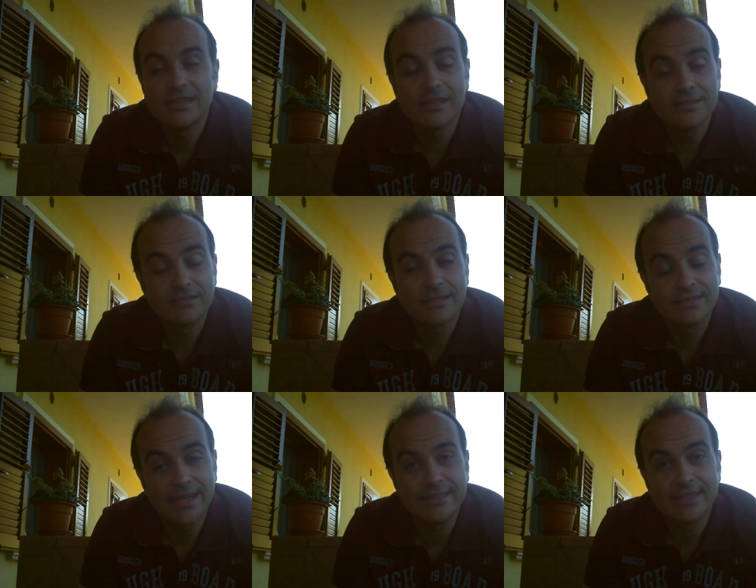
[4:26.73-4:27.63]
and I also
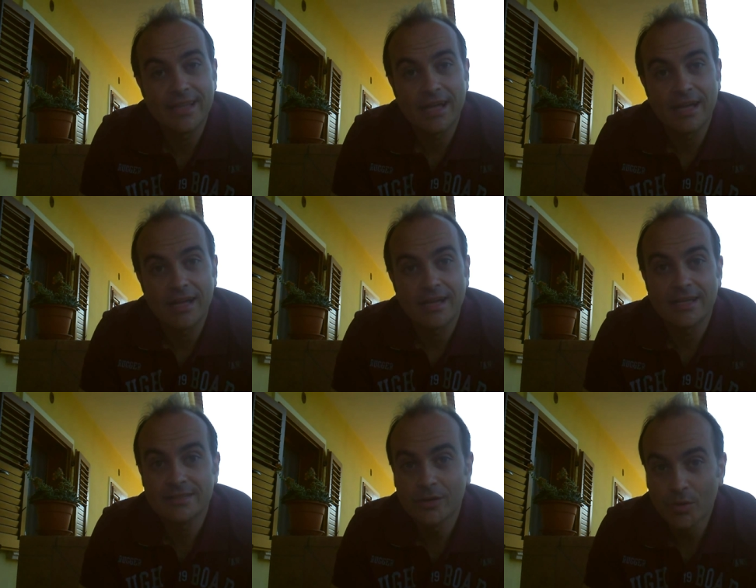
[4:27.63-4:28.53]
attended
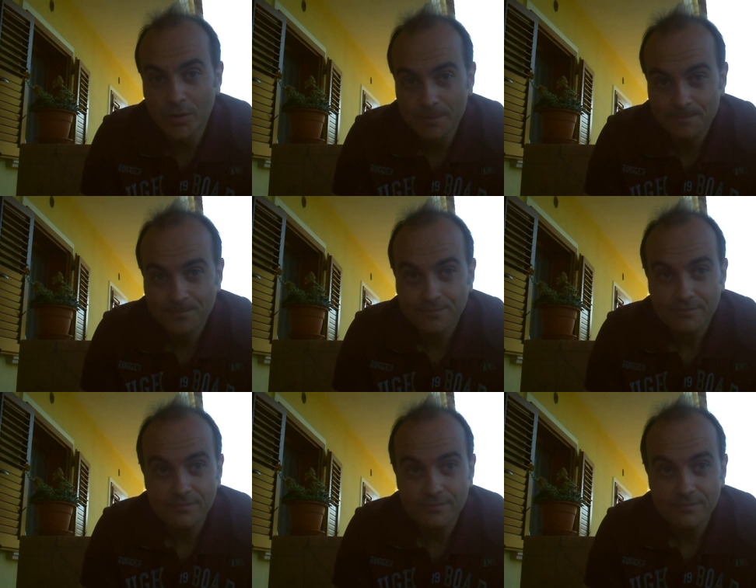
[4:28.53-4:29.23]
a school.